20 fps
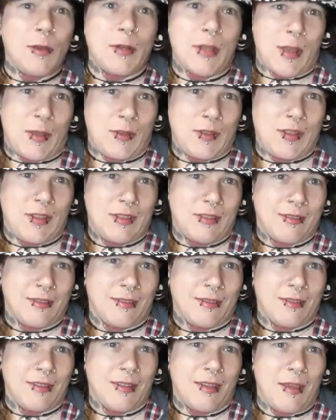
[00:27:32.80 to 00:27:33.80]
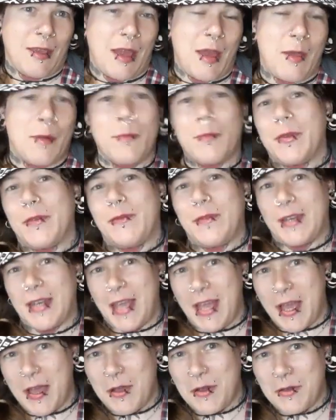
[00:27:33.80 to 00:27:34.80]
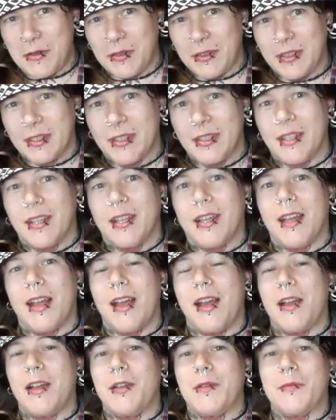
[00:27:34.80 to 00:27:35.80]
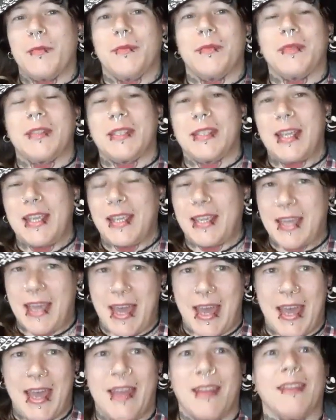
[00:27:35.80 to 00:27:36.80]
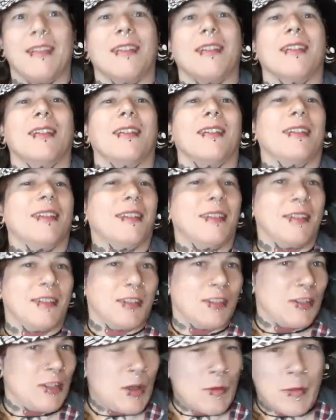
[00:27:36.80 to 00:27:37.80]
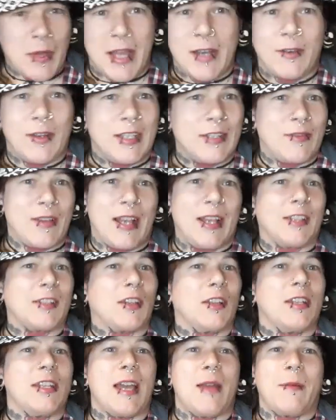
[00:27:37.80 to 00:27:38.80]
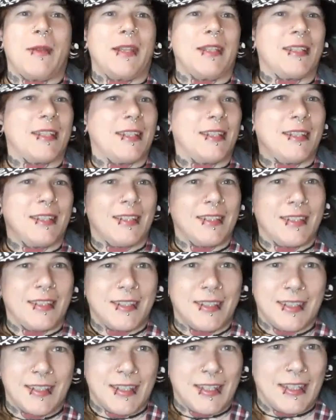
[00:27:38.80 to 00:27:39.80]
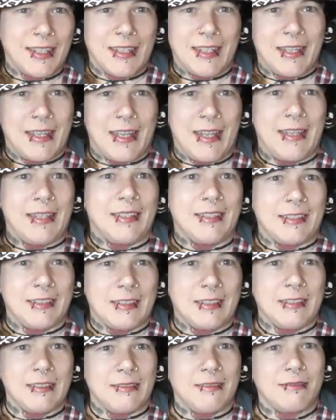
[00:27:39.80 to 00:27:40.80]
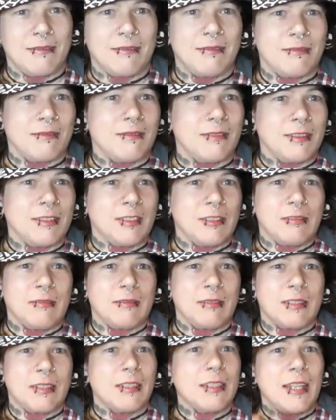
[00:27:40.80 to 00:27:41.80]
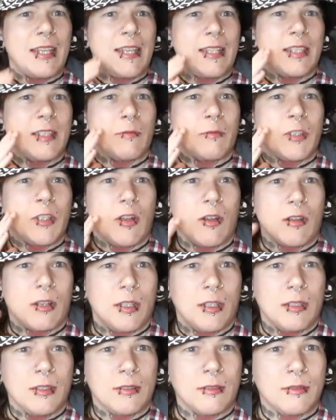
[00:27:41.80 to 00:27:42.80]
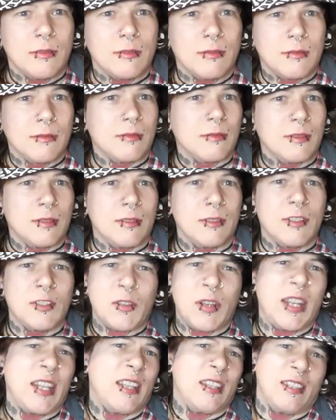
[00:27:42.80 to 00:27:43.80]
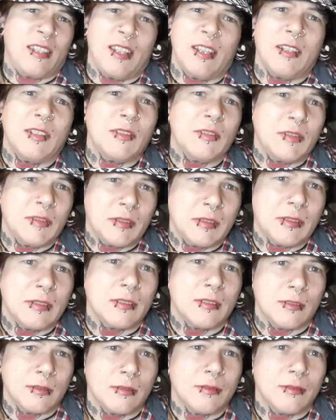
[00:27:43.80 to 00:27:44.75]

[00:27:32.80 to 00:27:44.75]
who knows? Um, but for now, um, take care. Non-binary is valid, goddammit. And eat some chocolate. Treat yourself.